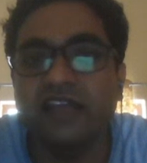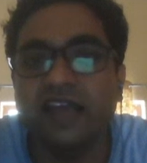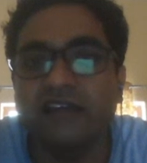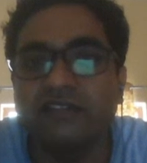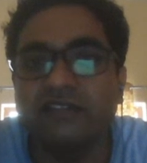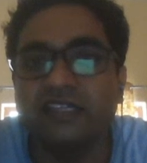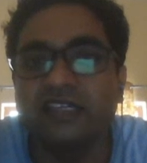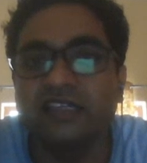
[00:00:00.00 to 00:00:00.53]
we
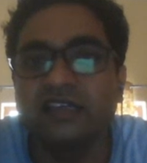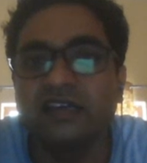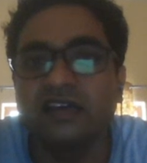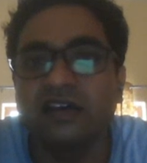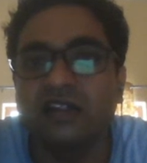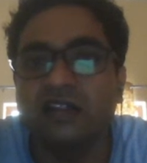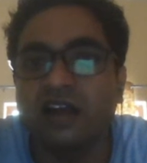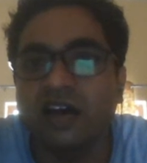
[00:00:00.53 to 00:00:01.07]
have
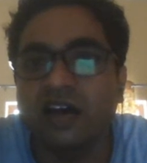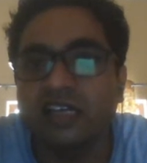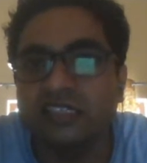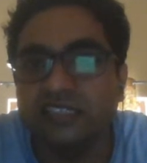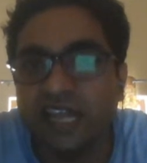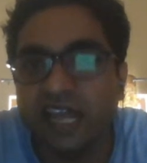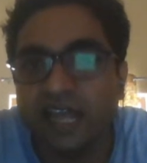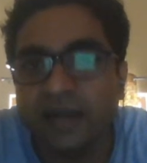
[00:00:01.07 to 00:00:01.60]
the
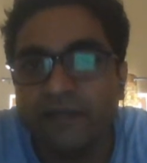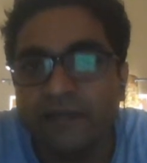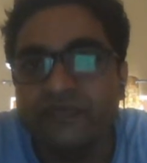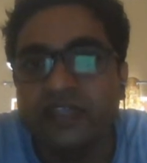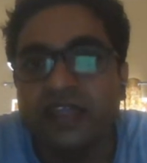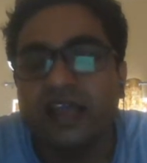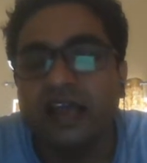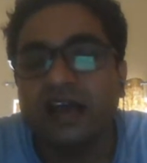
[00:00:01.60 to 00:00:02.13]
large
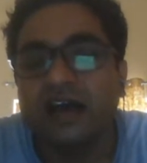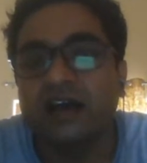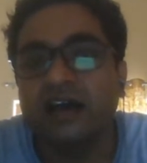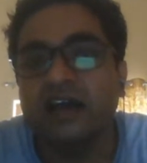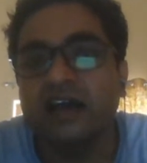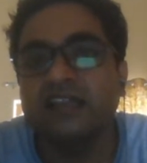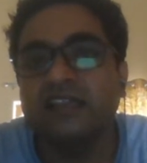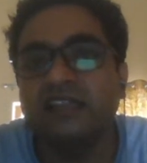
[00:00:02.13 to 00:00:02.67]
dam.
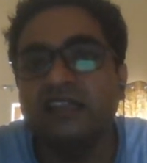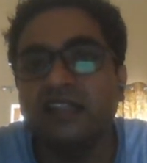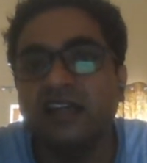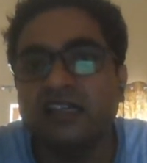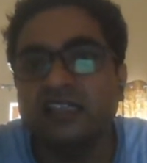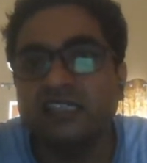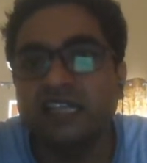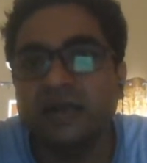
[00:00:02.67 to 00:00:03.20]
In the
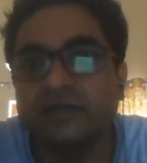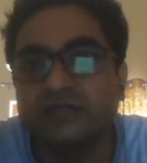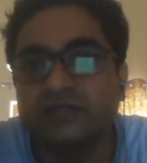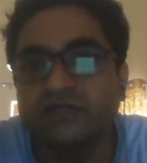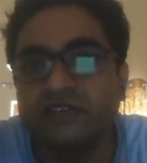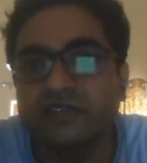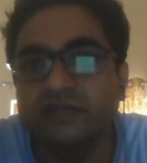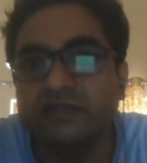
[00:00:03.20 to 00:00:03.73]
large
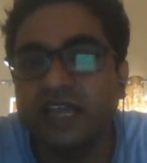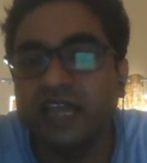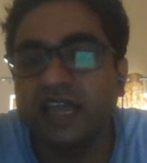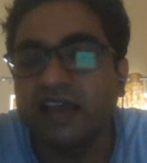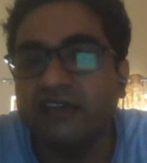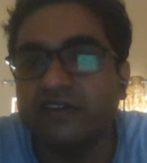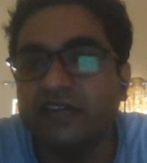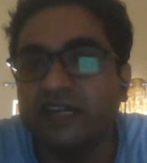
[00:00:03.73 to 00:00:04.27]
dams, we
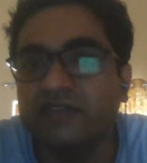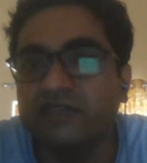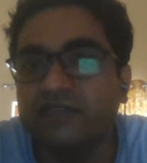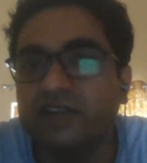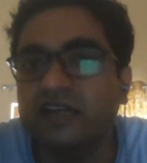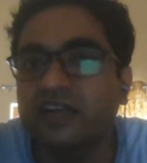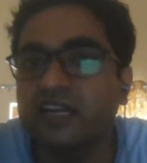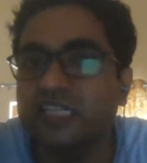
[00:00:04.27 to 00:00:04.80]
may have a
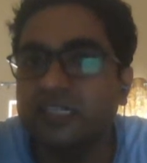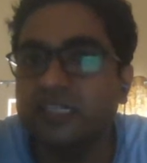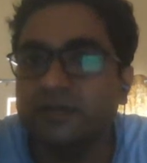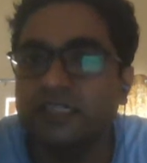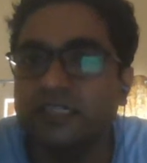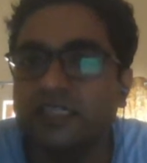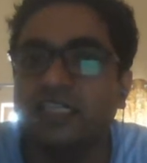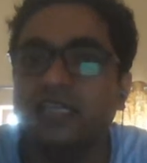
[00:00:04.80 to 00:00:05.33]
different
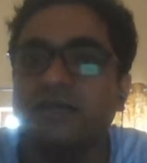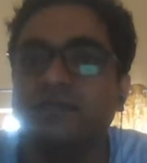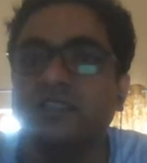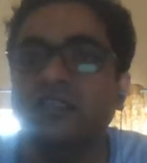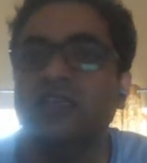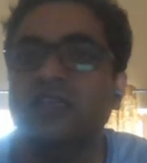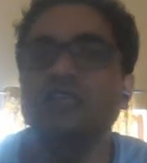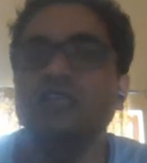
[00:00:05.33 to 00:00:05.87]
transfer
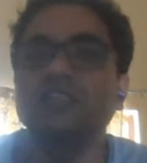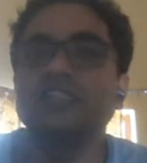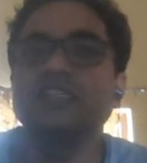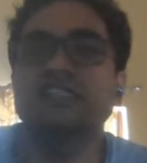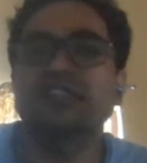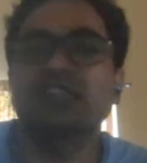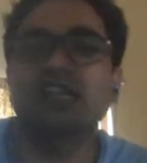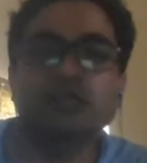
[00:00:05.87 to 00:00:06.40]
schemes.
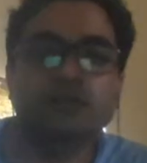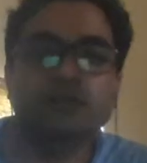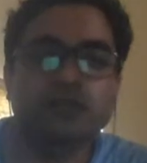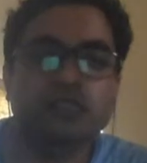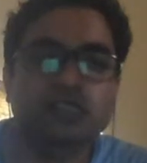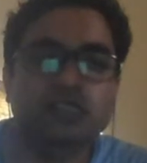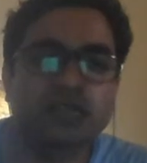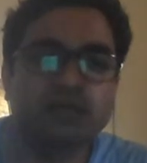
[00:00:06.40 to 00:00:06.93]
These
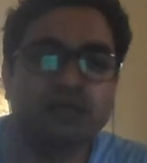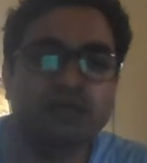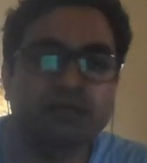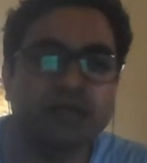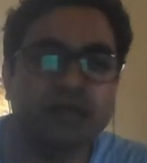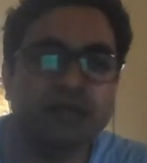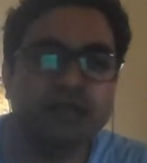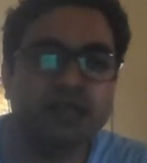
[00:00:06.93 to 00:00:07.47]
transfer
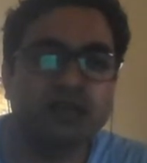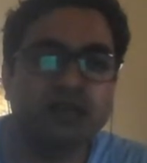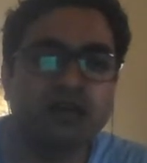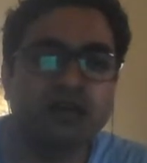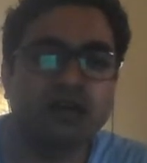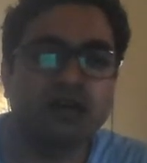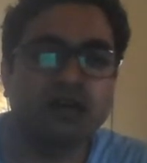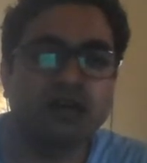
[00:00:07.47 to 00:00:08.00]
schemes may be